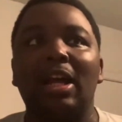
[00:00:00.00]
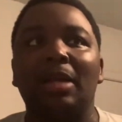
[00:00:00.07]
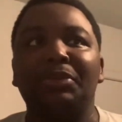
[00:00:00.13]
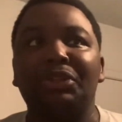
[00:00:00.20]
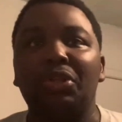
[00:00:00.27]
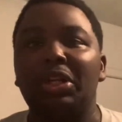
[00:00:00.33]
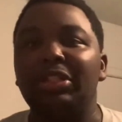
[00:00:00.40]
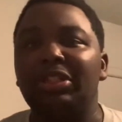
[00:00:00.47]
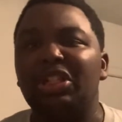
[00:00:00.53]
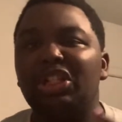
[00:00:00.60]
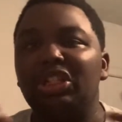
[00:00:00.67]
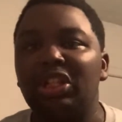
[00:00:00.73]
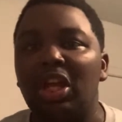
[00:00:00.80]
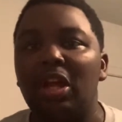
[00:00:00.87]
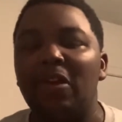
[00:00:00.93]
starting to
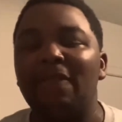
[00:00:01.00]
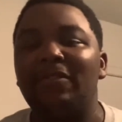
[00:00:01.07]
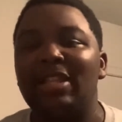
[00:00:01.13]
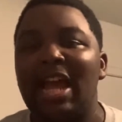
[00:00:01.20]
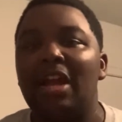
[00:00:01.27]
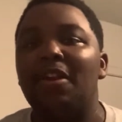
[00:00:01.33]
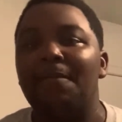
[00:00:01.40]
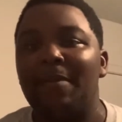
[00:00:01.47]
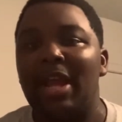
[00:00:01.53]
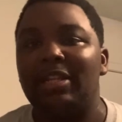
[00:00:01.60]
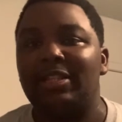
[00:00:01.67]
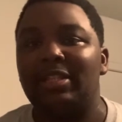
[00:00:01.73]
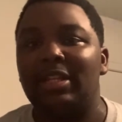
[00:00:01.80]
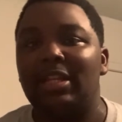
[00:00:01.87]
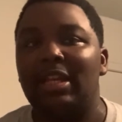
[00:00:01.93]
love ladder
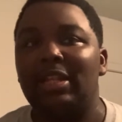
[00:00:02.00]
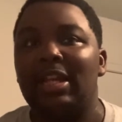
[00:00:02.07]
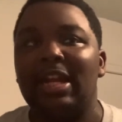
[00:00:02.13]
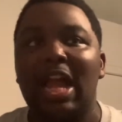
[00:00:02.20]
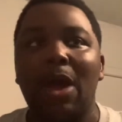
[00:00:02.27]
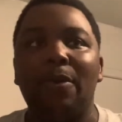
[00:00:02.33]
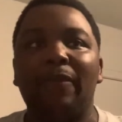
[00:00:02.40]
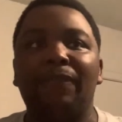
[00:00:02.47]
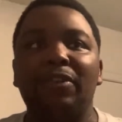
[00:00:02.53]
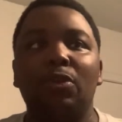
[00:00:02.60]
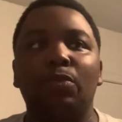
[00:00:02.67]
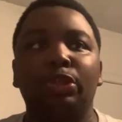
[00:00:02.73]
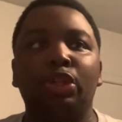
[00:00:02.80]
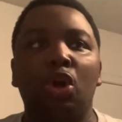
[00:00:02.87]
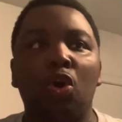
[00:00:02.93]
matches again, like how I feel
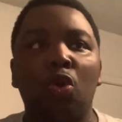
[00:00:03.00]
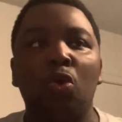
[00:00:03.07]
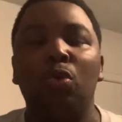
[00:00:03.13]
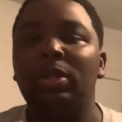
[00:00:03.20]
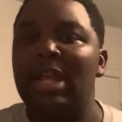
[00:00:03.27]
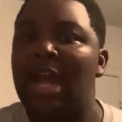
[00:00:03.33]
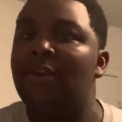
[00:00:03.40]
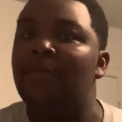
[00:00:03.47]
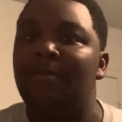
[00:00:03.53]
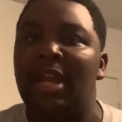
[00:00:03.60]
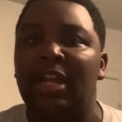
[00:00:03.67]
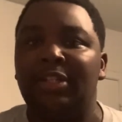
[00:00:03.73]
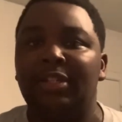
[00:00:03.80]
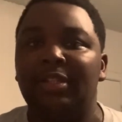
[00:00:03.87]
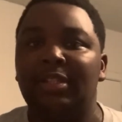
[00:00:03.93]
with the old ladder
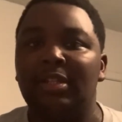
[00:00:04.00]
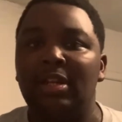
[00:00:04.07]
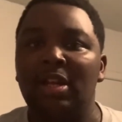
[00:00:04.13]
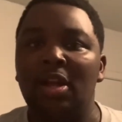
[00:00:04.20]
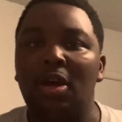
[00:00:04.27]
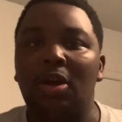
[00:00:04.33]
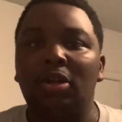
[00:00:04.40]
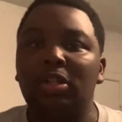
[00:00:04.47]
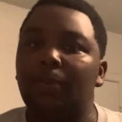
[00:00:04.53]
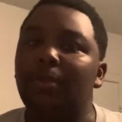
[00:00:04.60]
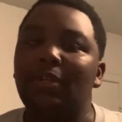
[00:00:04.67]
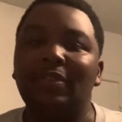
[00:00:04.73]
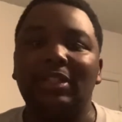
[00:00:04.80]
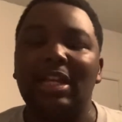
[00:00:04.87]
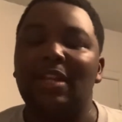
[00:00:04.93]
matches. All the
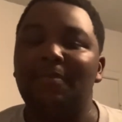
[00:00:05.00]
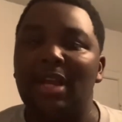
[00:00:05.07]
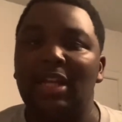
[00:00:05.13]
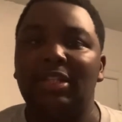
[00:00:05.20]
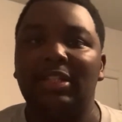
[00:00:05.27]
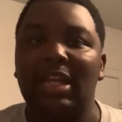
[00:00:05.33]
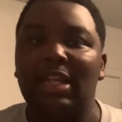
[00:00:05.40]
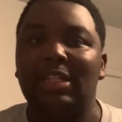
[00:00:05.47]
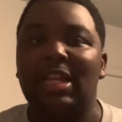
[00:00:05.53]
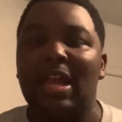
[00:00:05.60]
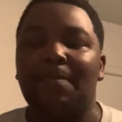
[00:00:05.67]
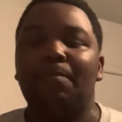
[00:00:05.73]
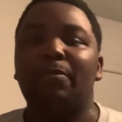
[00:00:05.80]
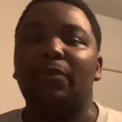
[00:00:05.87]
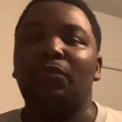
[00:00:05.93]
previous ladder matches that has
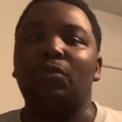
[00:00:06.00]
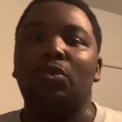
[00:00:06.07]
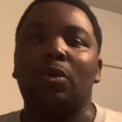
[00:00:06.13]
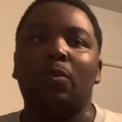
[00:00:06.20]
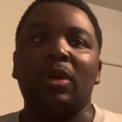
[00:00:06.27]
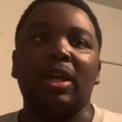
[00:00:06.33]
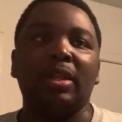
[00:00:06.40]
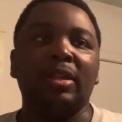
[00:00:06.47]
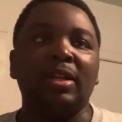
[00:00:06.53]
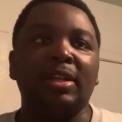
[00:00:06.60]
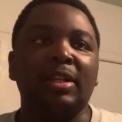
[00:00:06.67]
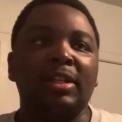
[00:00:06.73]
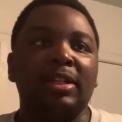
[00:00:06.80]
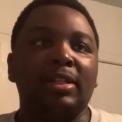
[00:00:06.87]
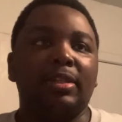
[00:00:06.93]
happened before with
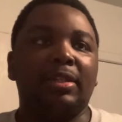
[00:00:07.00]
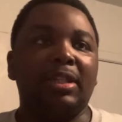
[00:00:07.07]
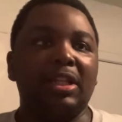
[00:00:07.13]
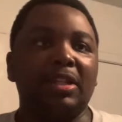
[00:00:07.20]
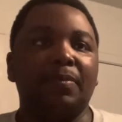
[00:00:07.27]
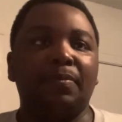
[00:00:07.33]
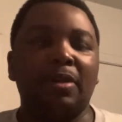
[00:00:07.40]
Jeff